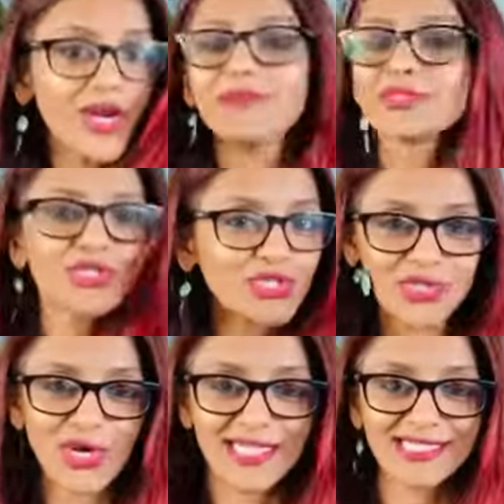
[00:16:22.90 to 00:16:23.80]
Or I'm just
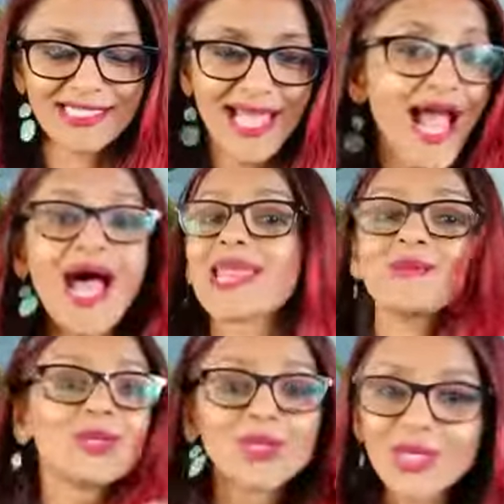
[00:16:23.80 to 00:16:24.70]
stressed
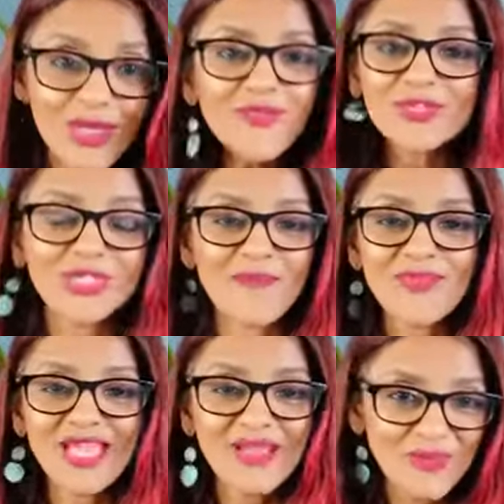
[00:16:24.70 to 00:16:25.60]
and I'm looking for
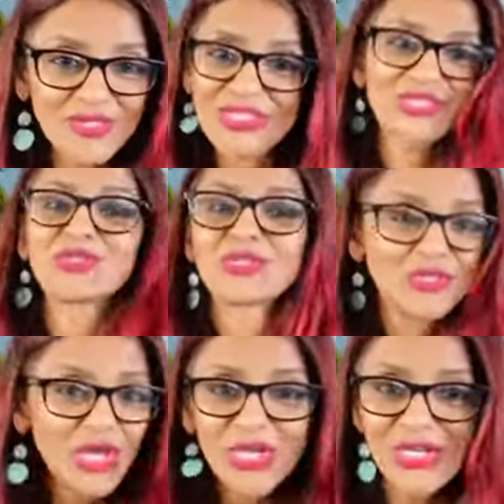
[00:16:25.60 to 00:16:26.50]
something which is
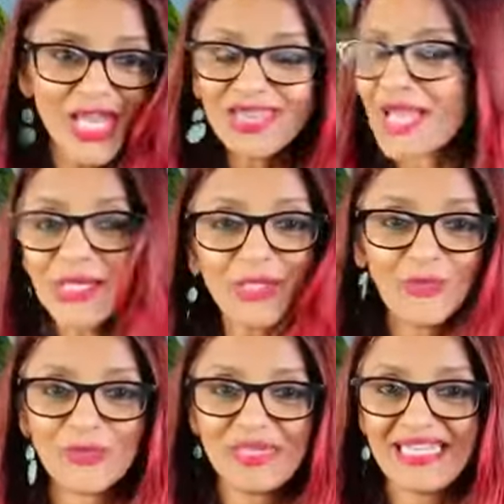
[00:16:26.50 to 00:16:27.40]
to get that
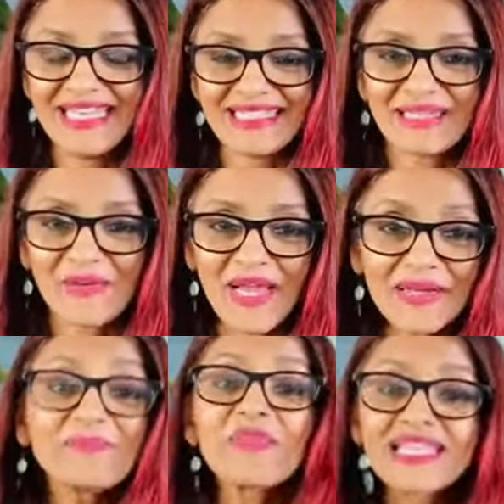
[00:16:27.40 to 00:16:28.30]
dopamine hit,
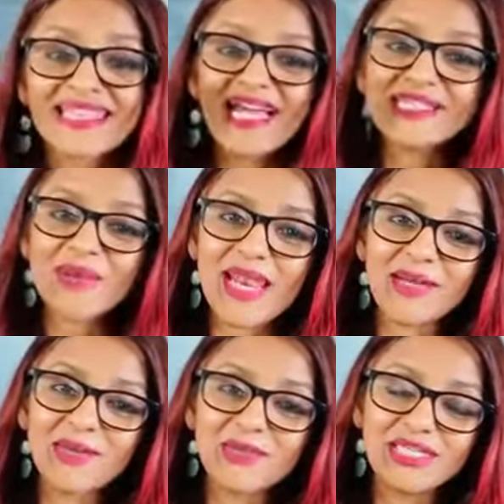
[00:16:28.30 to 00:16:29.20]
right? That's when
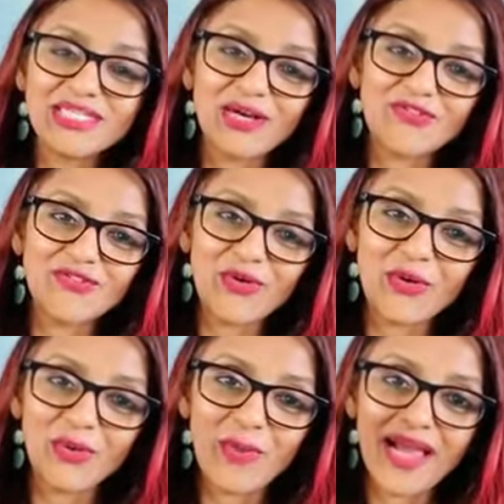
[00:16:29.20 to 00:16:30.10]
I go reach out for
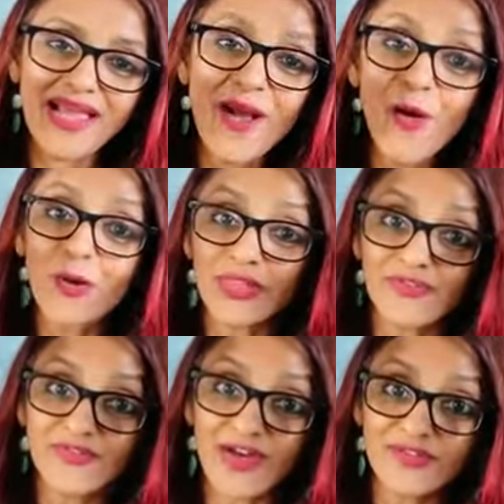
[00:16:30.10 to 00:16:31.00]
all my, all
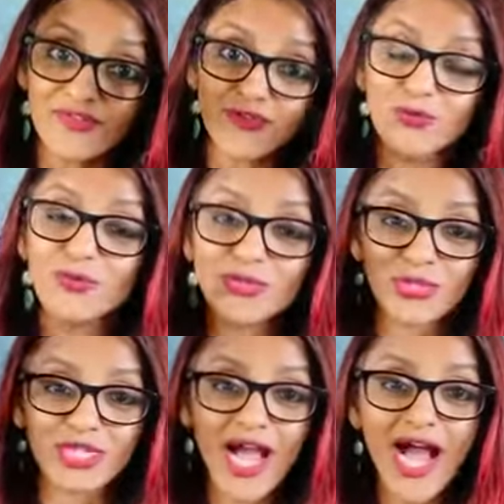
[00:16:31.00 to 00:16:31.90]
the fun
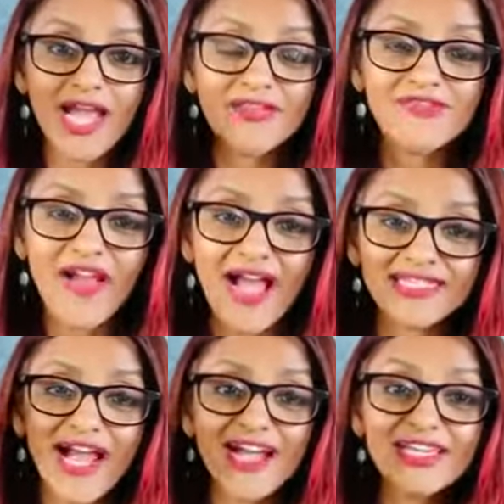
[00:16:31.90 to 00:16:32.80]
foods or the high
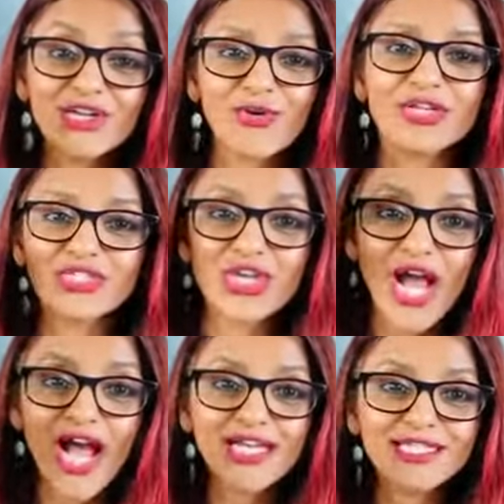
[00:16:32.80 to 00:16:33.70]
fat, high crunch,
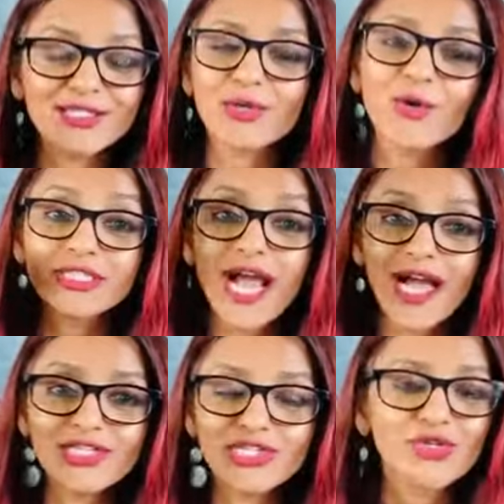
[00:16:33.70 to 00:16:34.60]
high salt,
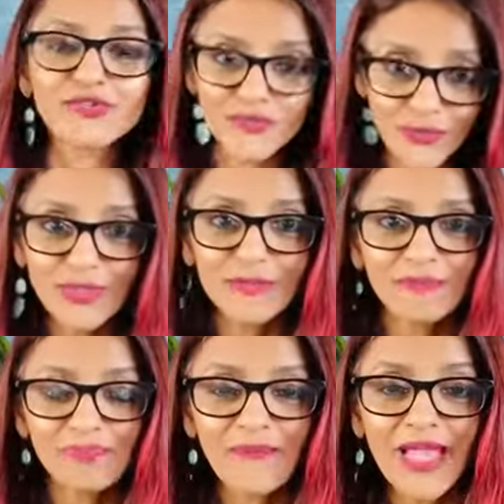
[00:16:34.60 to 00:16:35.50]
high sugar
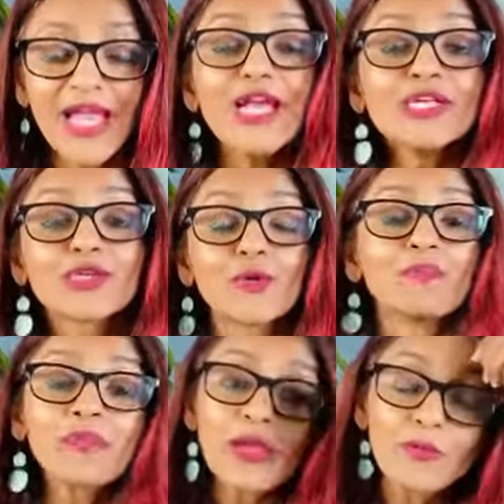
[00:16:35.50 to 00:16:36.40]
foods. So